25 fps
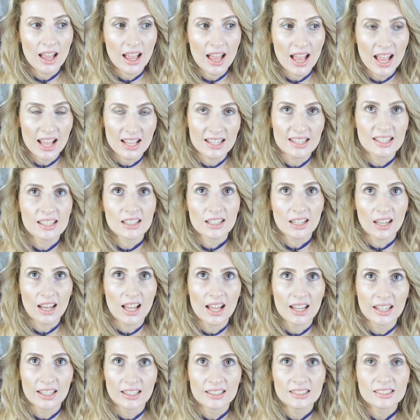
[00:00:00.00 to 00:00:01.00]
as a
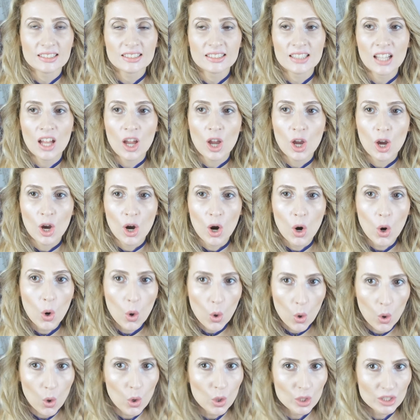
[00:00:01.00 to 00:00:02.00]
client,
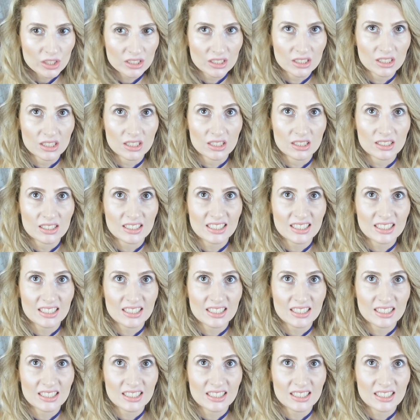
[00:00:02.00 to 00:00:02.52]
order